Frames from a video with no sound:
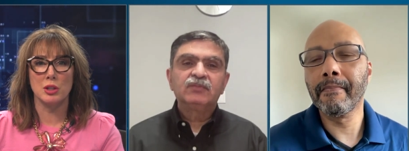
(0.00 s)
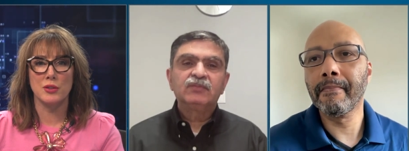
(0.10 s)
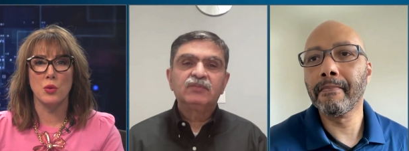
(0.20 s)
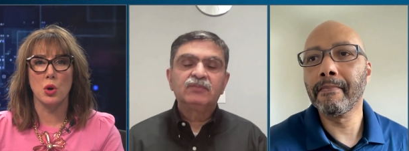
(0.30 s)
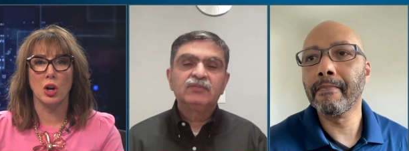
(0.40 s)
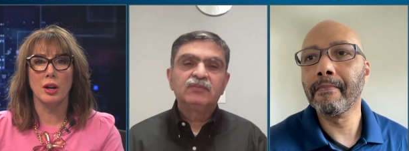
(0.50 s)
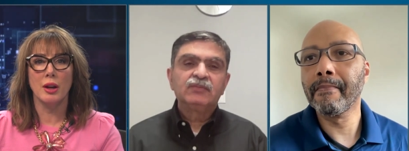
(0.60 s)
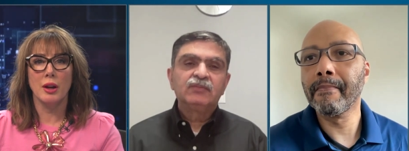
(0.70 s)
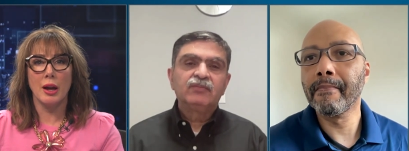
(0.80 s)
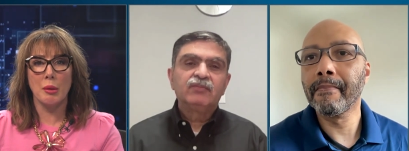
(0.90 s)
Speaker 1: that's for
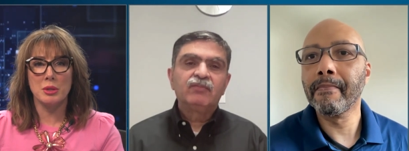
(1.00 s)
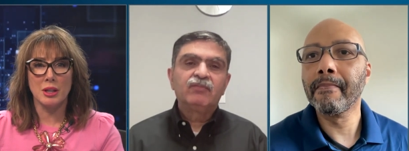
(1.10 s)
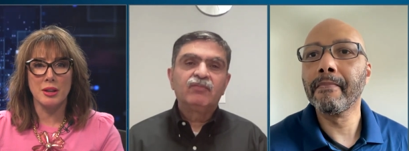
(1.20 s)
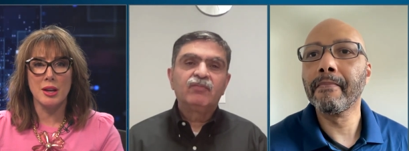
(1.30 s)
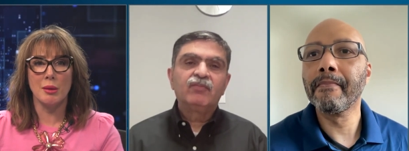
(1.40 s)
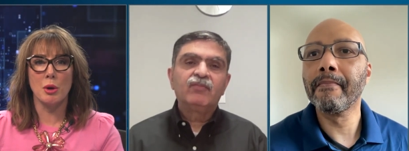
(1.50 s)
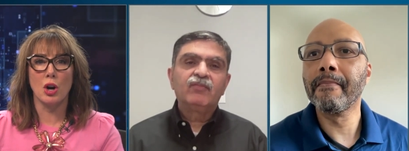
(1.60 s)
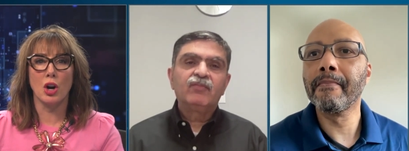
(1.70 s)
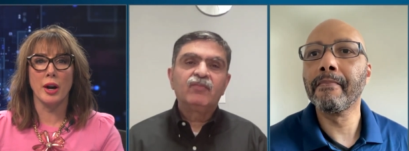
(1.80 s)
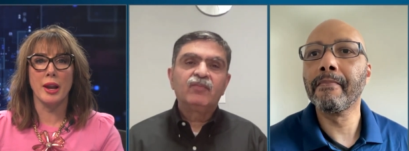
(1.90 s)
Amazon
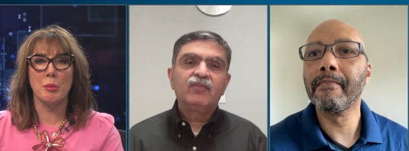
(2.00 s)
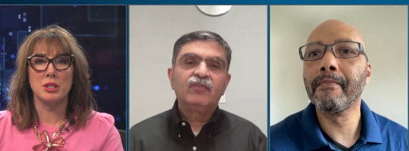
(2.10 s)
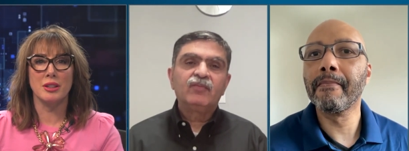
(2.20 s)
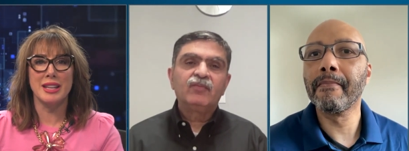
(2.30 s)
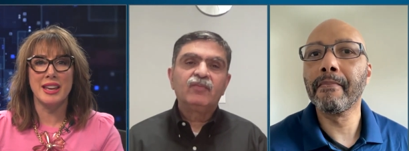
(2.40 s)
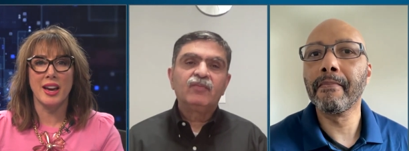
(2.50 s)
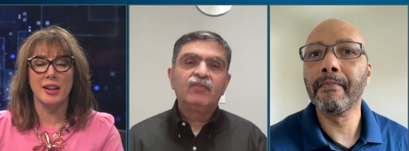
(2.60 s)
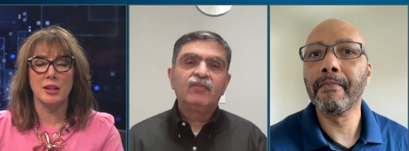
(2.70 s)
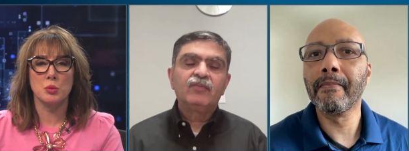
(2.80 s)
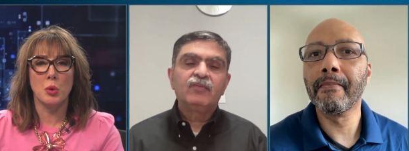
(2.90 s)
EMR and Amazon
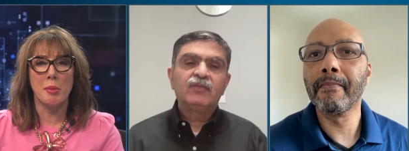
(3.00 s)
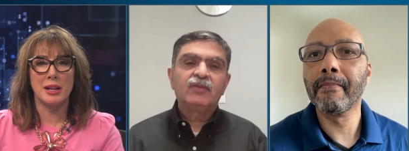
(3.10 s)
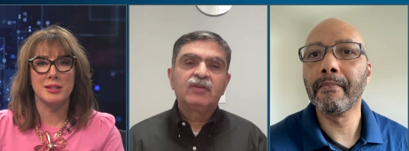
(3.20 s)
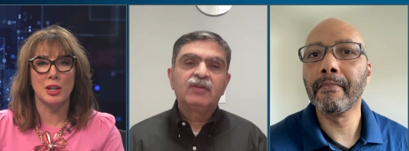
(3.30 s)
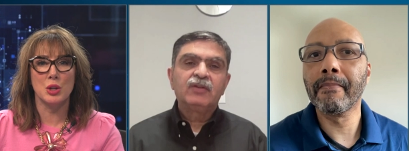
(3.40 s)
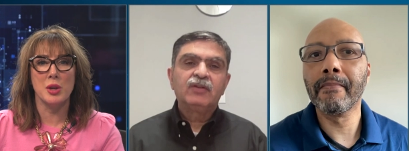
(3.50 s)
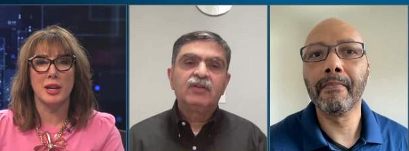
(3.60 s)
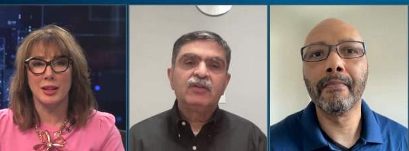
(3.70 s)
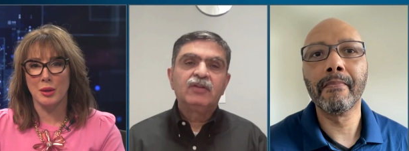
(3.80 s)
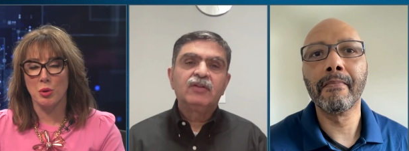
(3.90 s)
EKS. What makes that
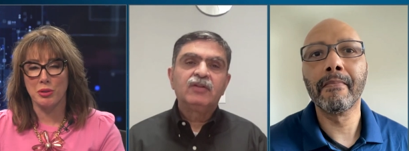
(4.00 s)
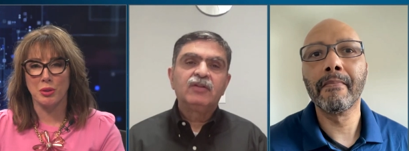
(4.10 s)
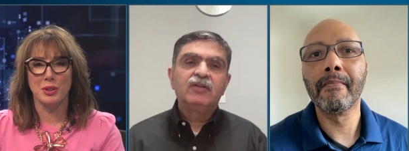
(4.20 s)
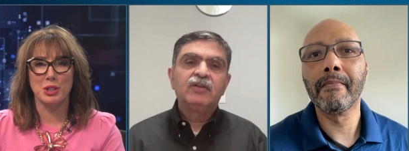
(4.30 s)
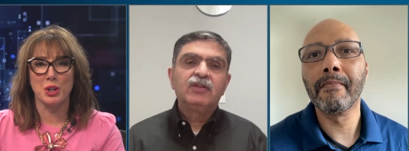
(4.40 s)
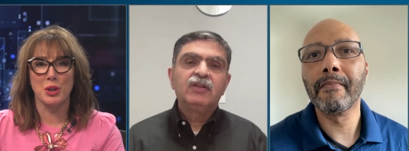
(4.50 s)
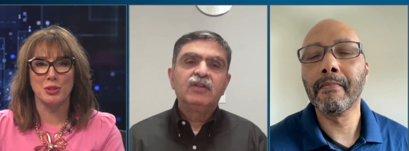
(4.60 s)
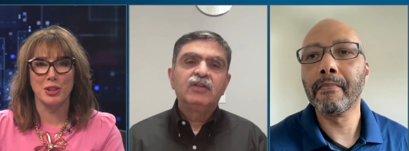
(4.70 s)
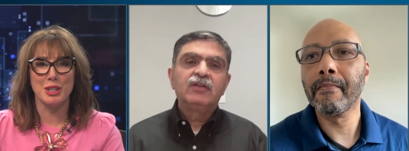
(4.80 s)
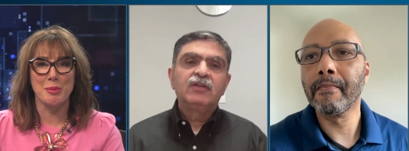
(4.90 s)
unique? And then we'll throw it to Kirk
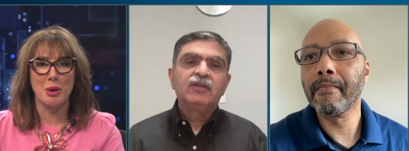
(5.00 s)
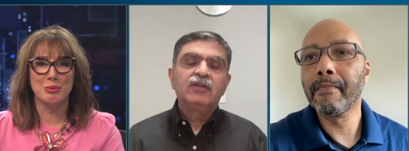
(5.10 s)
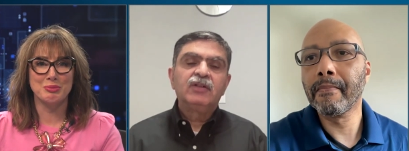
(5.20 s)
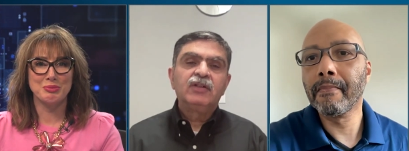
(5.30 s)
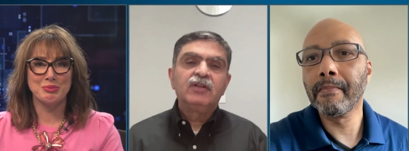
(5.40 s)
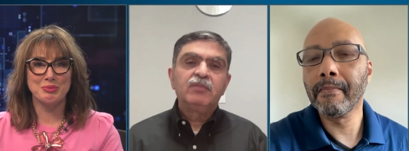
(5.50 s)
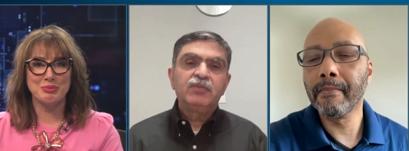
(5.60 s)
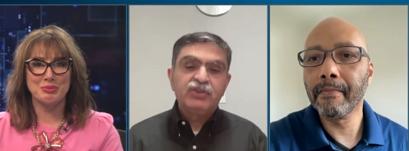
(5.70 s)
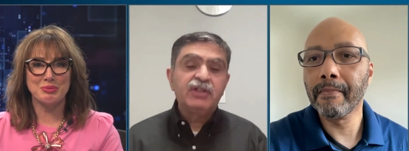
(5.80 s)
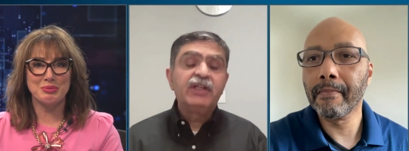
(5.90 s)
for the demo.
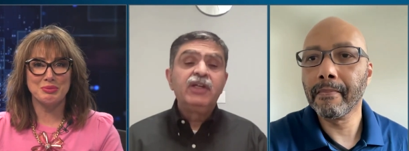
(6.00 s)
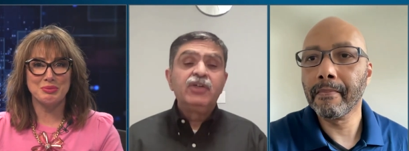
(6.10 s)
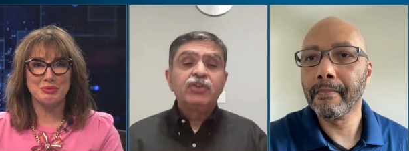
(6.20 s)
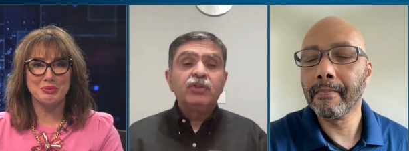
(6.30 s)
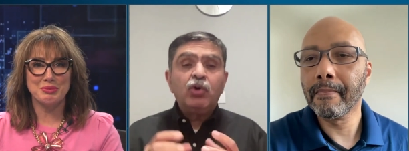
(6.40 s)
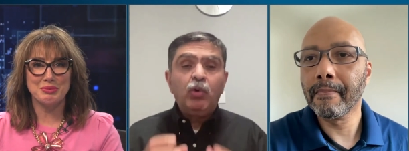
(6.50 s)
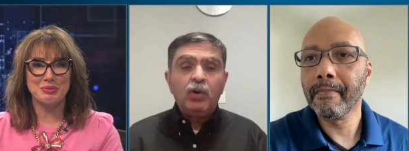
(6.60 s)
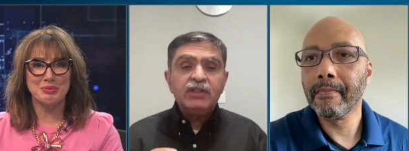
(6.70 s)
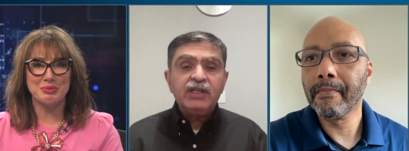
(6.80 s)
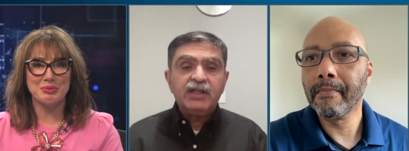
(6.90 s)
Speaker 2: Certainly. So the
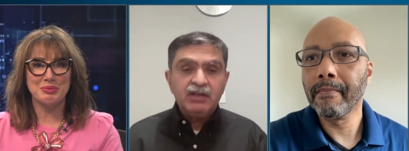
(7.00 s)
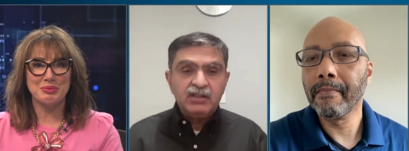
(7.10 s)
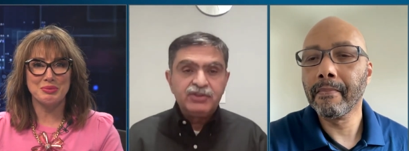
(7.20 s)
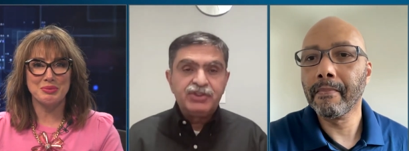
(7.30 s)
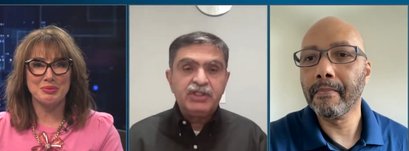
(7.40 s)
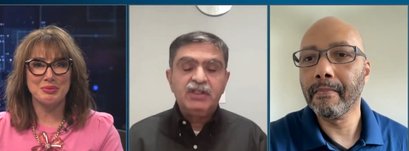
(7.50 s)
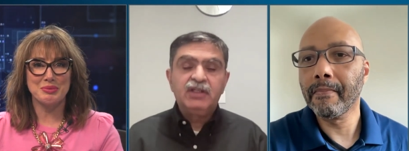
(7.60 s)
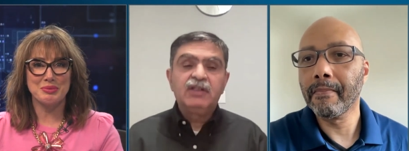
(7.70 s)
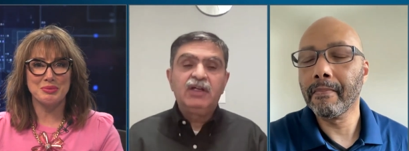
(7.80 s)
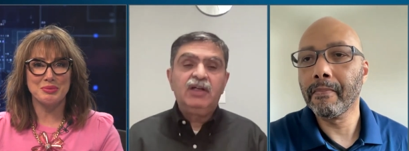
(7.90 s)
core technology
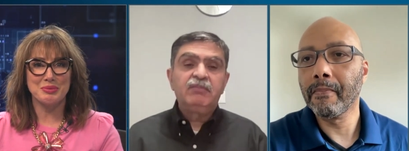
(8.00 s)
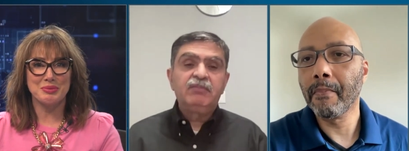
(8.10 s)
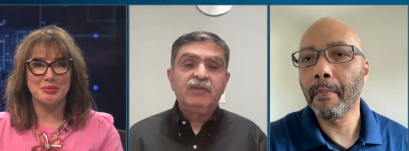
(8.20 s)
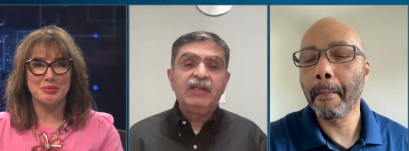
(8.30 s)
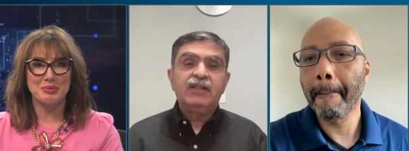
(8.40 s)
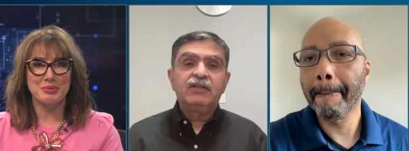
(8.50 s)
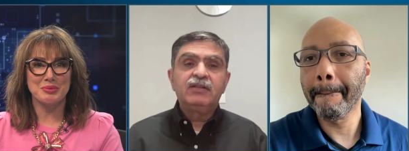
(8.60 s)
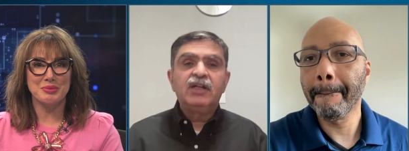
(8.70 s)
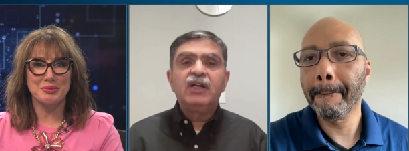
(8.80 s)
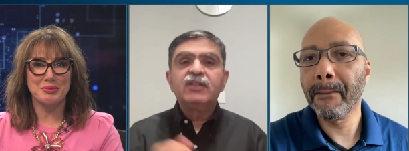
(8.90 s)
um,
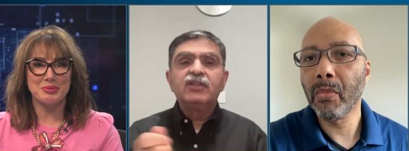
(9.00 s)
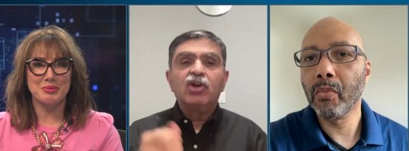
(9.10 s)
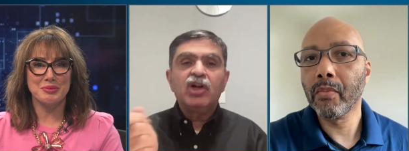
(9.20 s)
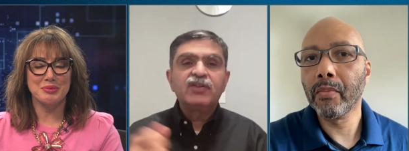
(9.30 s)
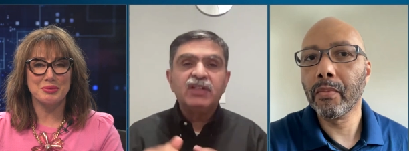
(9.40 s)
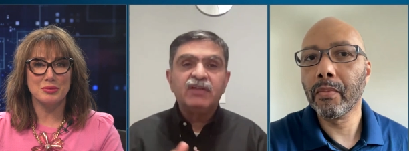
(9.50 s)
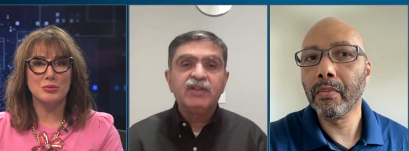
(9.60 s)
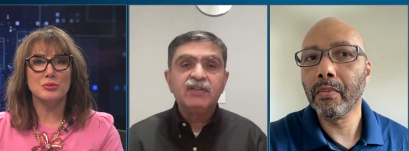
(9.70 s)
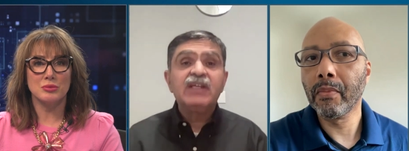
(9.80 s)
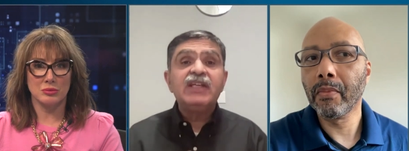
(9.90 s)
that does the cost
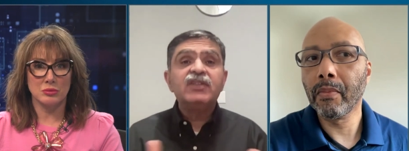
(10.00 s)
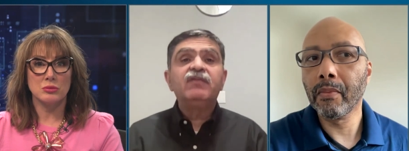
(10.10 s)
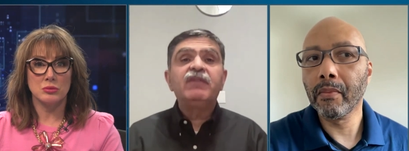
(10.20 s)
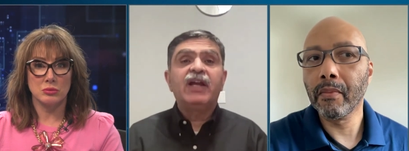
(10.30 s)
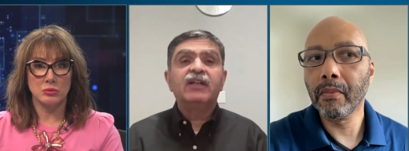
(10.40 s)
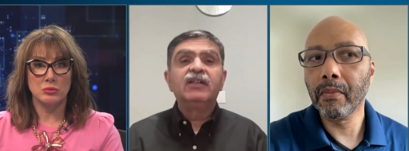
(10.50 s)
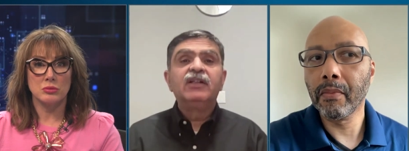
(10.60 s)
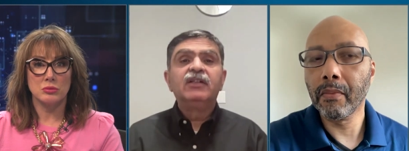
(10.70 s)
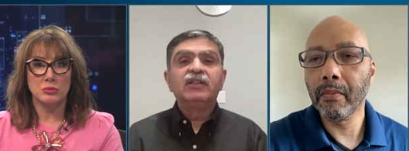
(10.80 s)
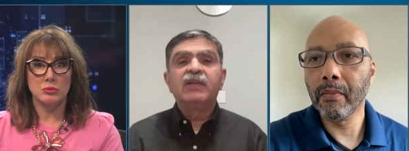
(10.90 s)
savings is, in fact,
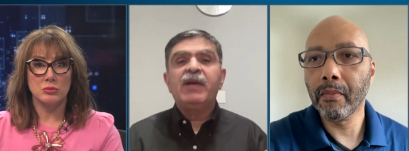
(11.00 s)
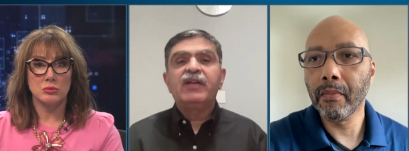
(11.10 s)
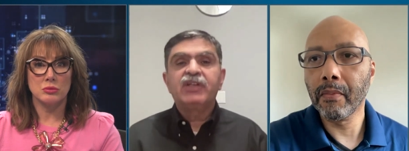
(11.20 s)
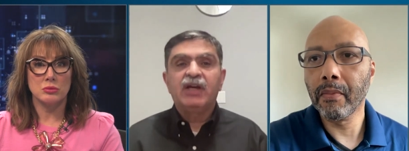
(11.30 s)
Capacity